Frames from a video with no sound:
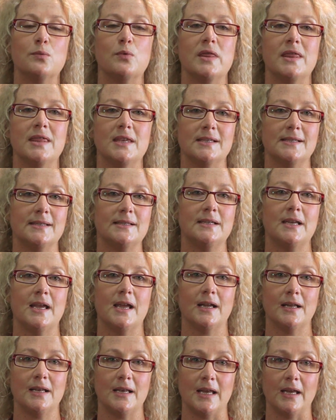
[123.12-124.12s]
with this
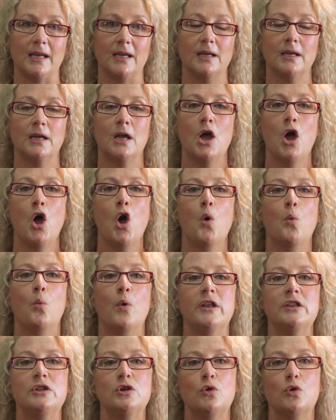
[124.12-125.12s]
technique.
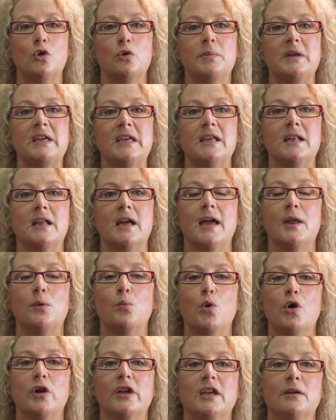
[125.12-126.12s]
When you're a beginner
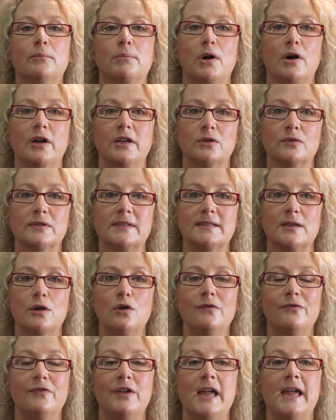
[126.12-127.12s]
and working by
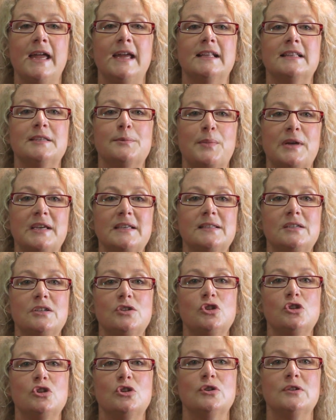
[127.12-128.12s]
yourself, it's best to
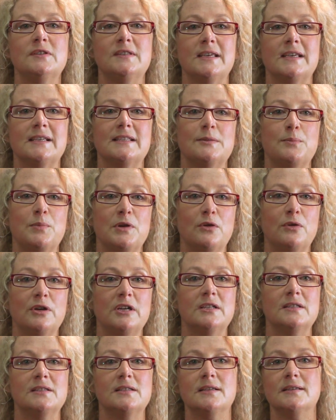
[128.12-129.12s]
choose
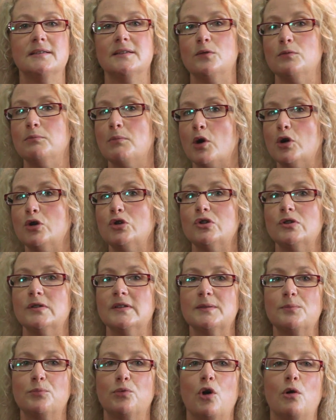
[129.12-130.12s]
experiences or
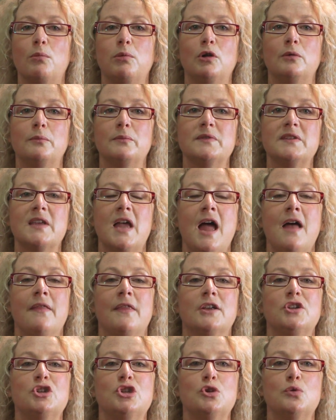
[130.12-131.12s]
emotions, problems
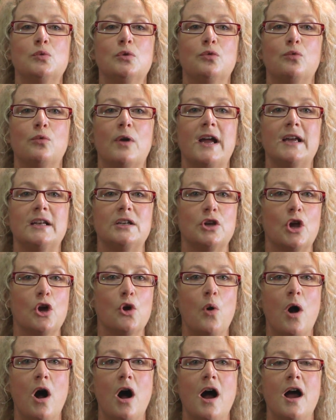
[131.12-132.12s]
that you would rate
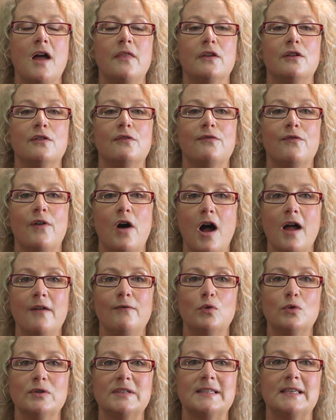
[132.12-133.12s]
no higher than a 5
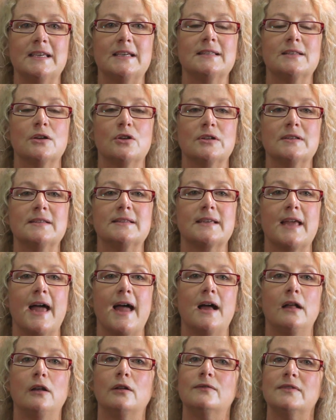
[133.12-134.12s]
or 6 on a
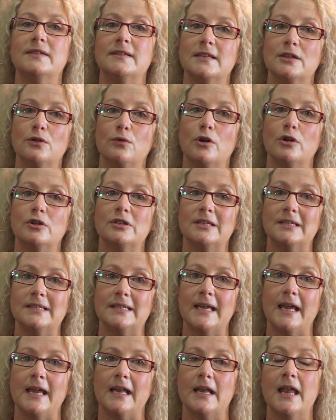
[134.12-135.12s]
scale of 0 to
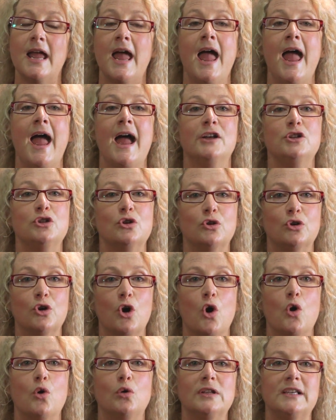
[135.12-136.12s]
10, and your
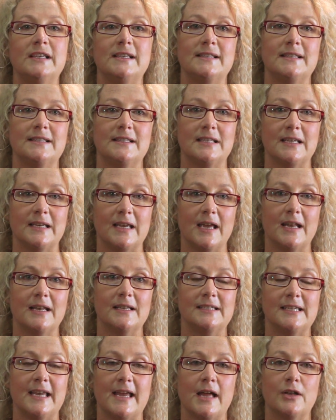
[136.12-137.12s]
goal is to get
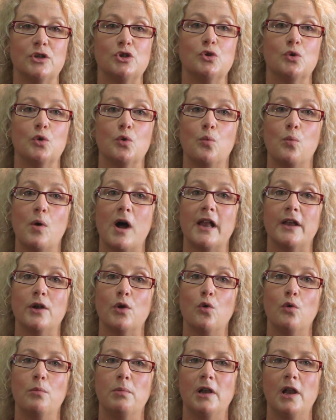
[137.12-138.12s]
it down to a 1
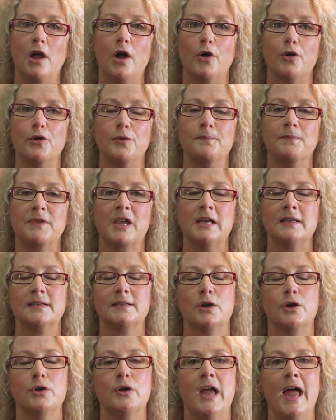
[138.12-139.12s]
or below.
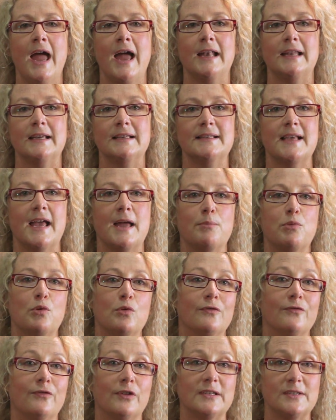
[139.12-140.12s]
So, an
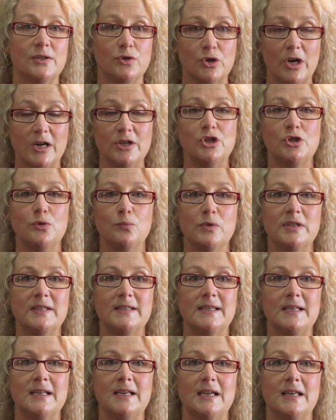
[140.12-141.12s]
example, frustration with
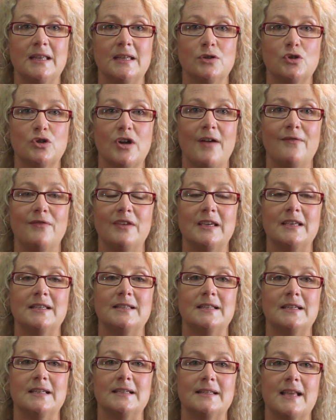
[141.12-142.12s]
sitting in the traffic
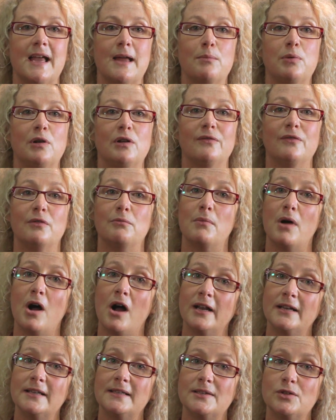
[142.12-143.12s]
is an example of a
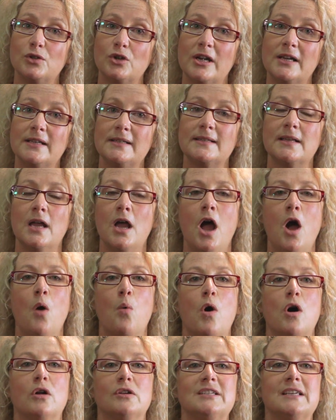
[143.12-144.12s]
minor stress,
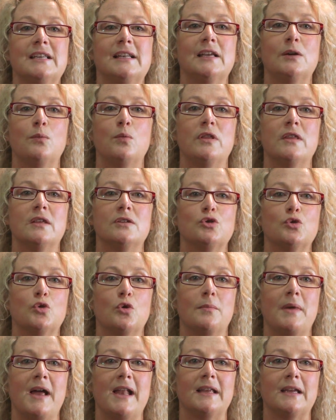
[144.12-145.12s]
while dealing with a
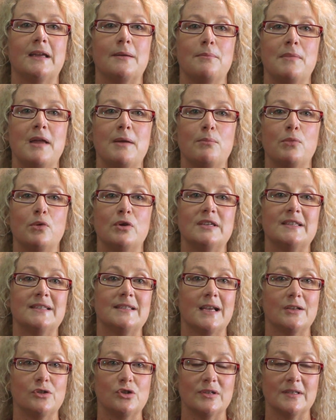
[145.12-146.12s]
traumatic memory
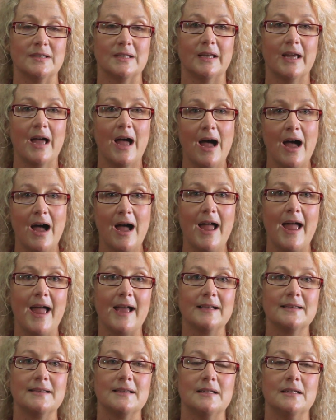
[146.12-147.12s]
such as a car
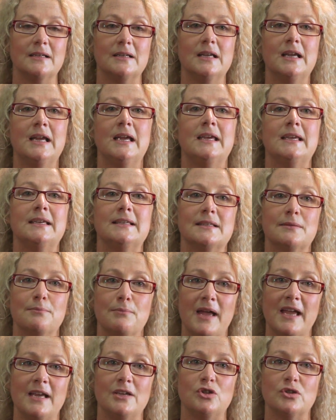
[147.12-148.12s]
accident is a
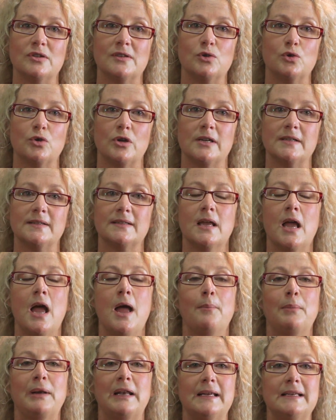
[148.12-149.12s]
major stress.
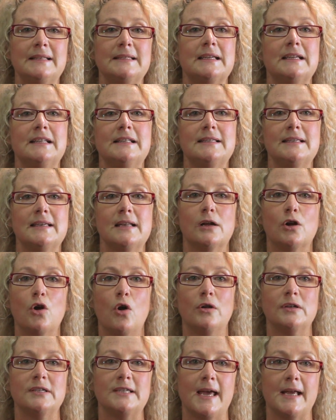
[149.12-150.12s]
Please consider
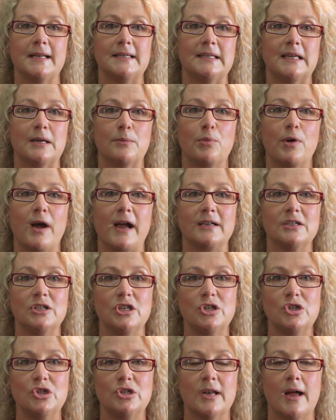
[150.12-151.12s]
contacting a
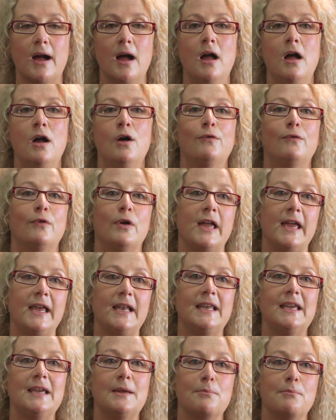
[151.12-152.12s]
practitioner for
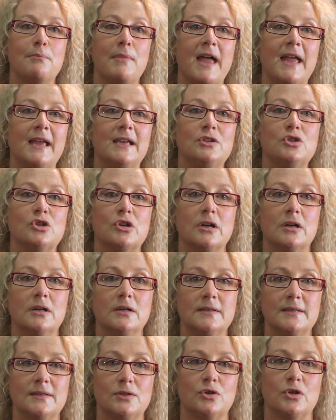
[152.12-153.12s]
any major
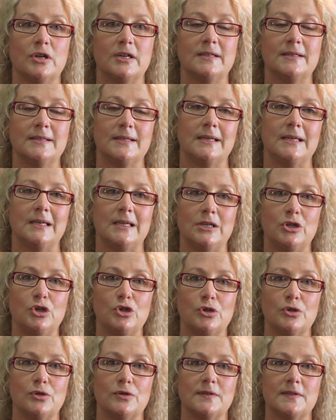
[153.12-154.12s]
stress
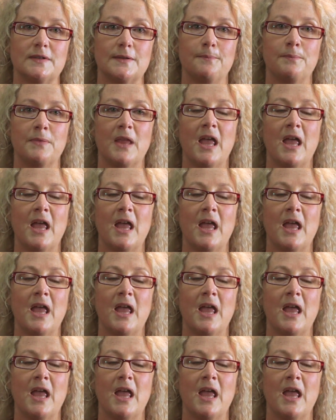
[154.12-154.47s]
issues.